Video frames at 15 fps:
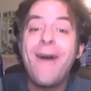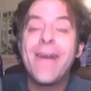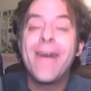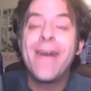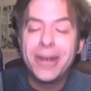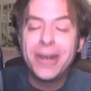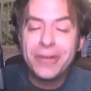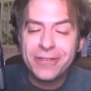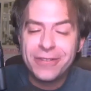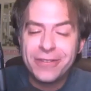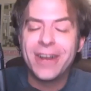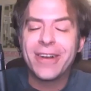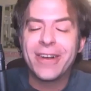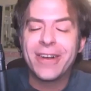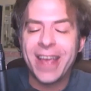interesting.
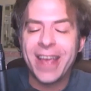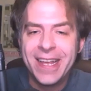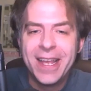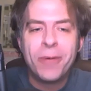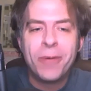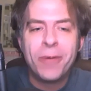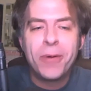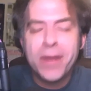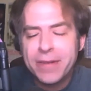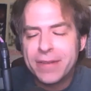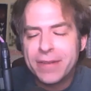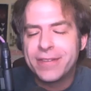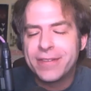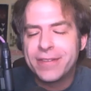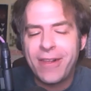Okay. Well, even
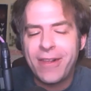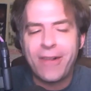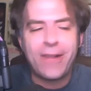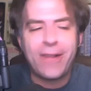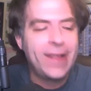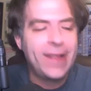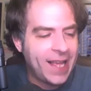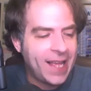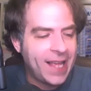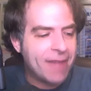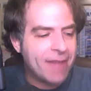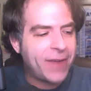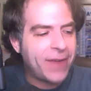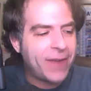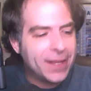still, I
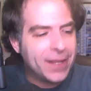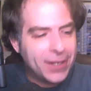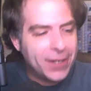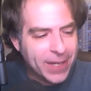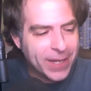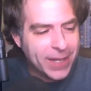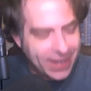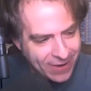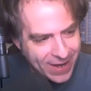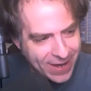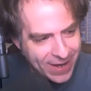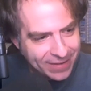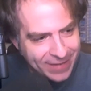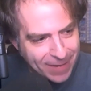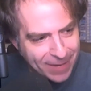find it a little bit curious.
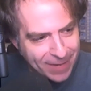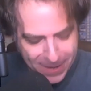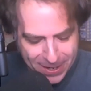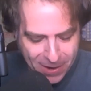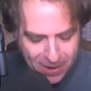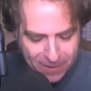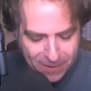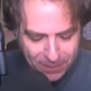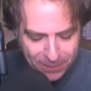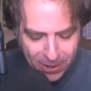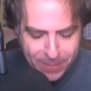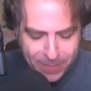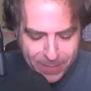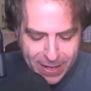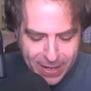And part of me
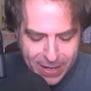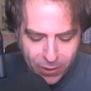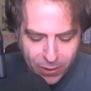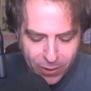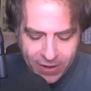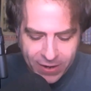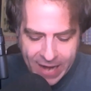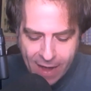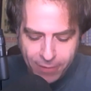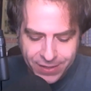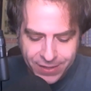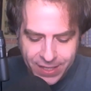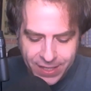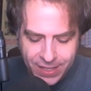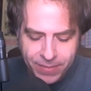has wondered how
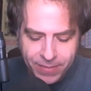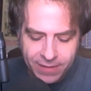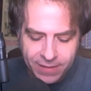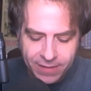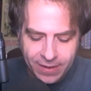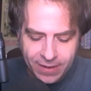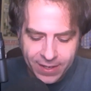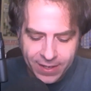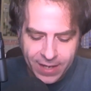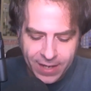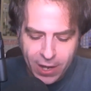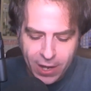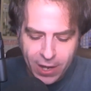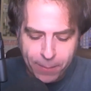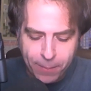deep this
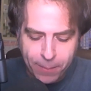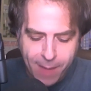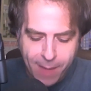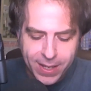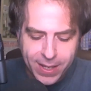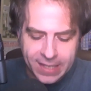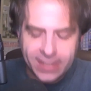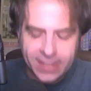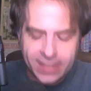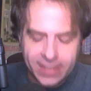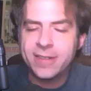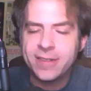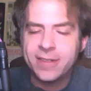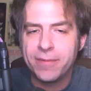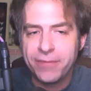
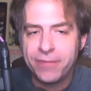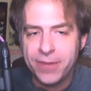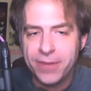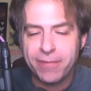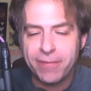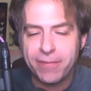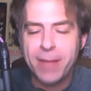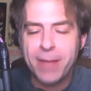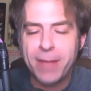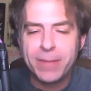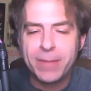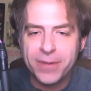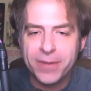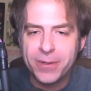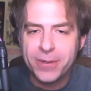Obama-Clinton family
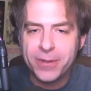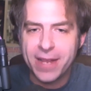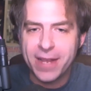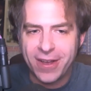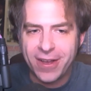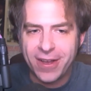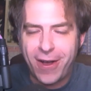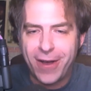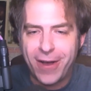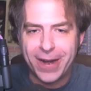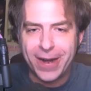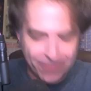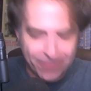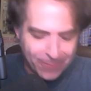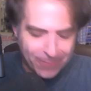feud has gone. And I
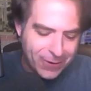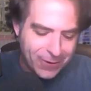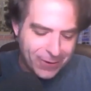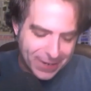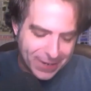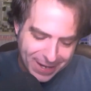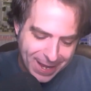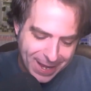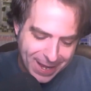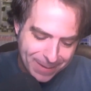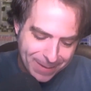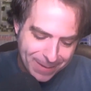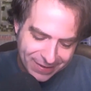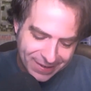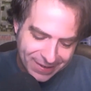wondered at
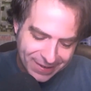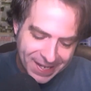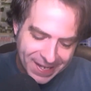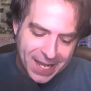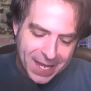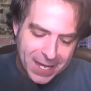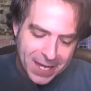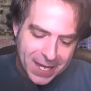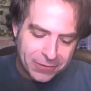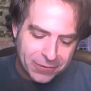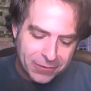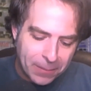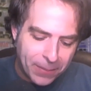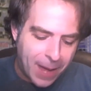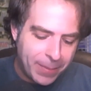times, is
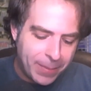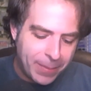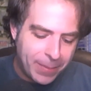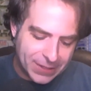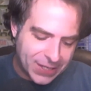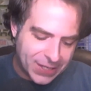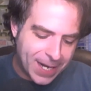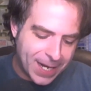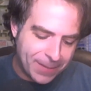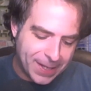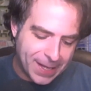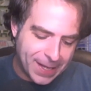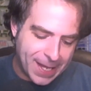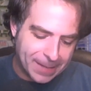Obama just kind of being like,